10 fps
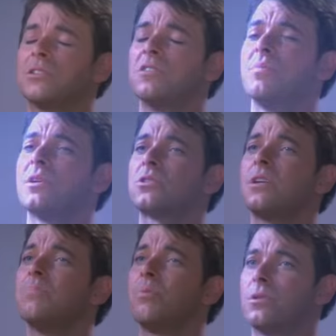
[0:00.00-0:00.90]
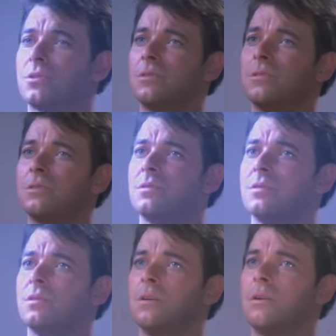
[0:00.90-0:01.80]
must have been asleep, Portal,
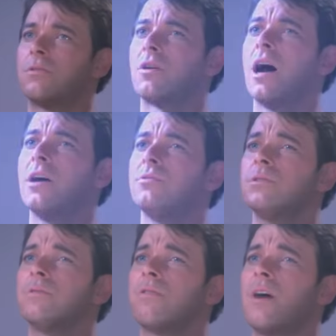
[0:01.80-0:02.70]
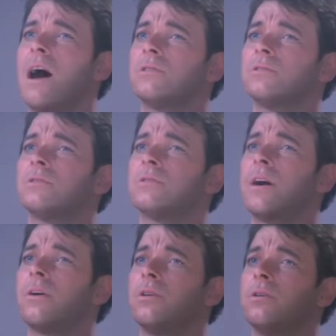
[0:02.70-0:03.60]
for hundreds of
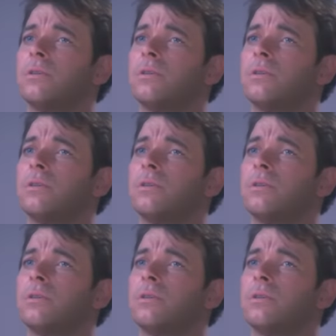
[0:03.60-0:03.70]
thousands of our